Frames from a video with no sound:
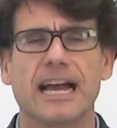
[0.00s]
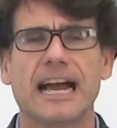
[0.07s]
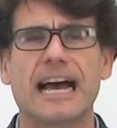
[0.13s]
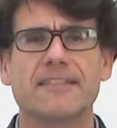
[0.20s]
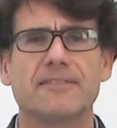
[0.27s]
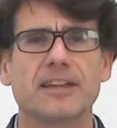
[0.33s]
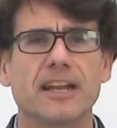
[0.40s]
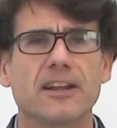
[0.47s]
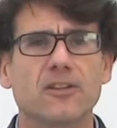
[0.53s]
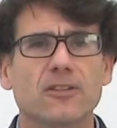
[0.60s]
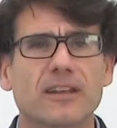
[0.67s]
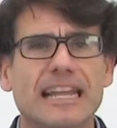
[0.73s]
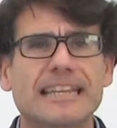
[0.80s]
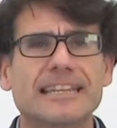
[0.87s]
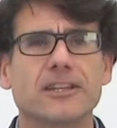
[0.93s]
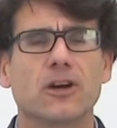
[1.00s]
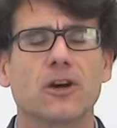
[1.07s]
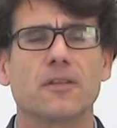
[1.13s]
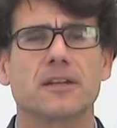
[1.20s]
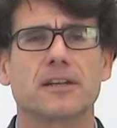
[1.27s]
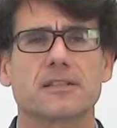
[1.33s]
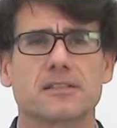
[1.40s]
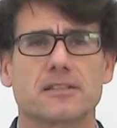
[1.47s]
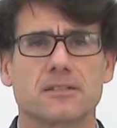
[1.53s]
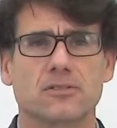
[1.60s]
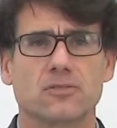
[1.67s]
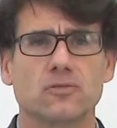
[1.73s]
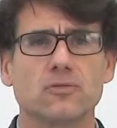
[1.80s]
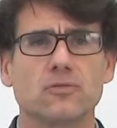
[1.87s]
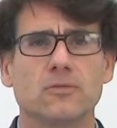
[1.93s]
and they are not letting others
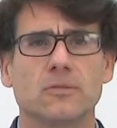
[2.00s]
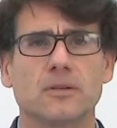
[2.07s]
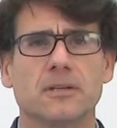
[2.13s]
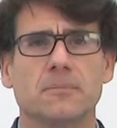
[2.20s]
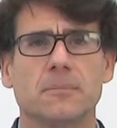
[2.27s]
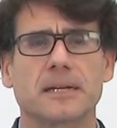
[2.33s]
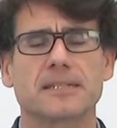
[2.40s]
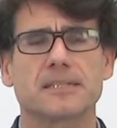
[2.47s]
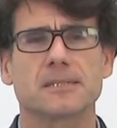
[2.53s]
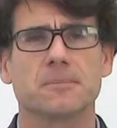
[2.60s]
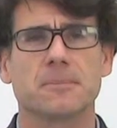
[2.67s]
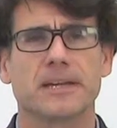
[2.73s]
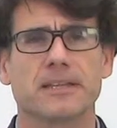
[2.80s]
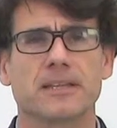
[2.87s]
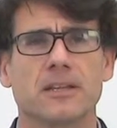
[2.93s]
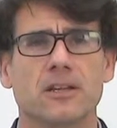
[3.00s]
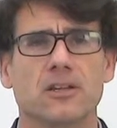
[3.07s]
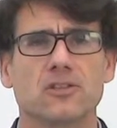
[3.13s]
to participate.